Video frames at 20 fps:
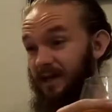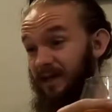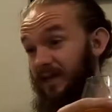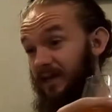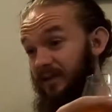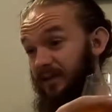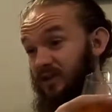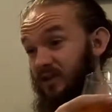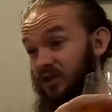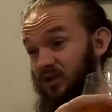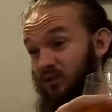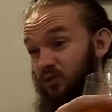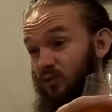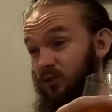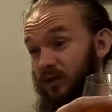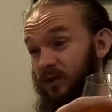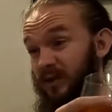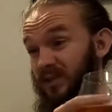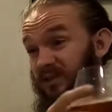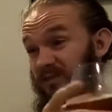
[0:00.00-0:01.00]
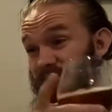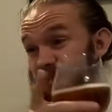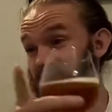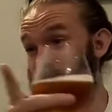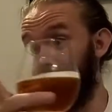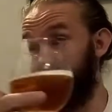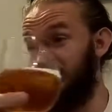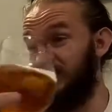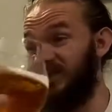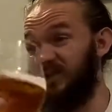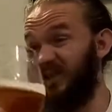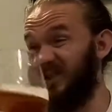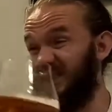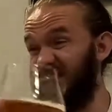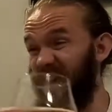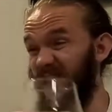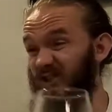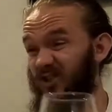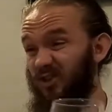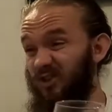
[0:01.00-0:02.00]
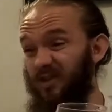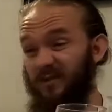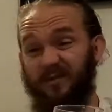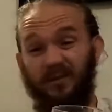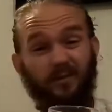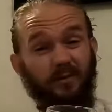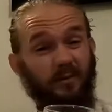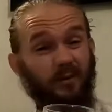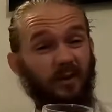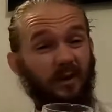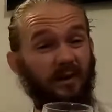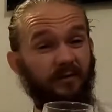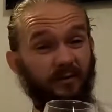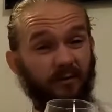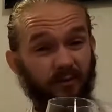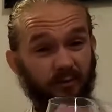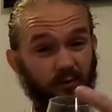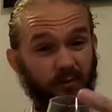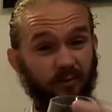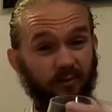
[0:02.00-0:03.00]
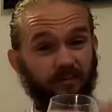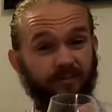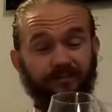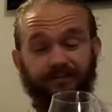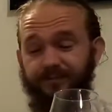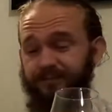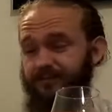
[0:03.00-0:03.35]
Yeah, this is a really nice beer. I mean, as a sessioner, if you were going to have a few.